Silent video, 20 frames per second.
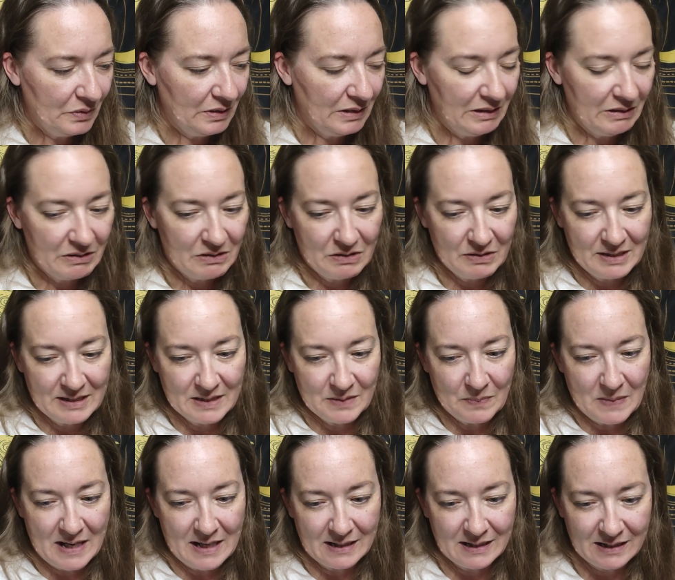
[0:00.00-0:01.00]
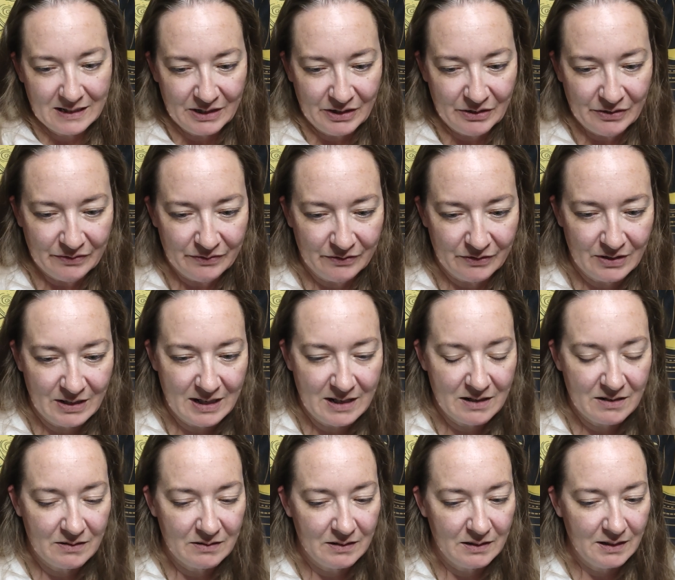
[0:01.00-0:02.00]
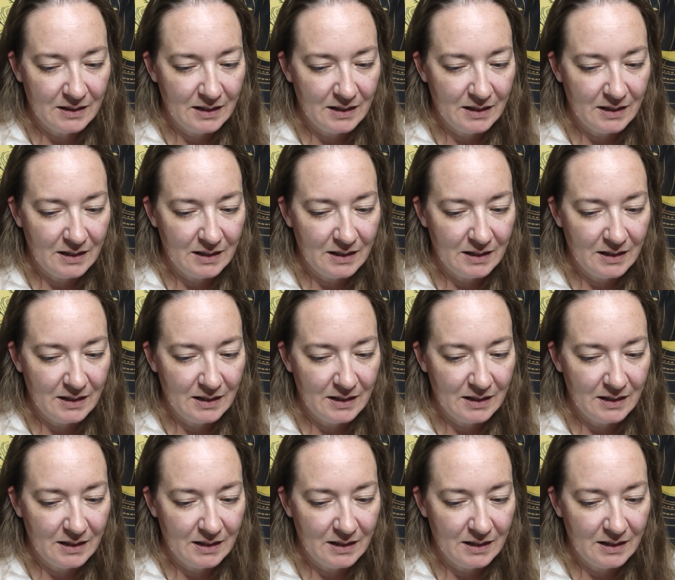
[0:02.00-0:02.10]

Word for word: Putting all this back in here for now.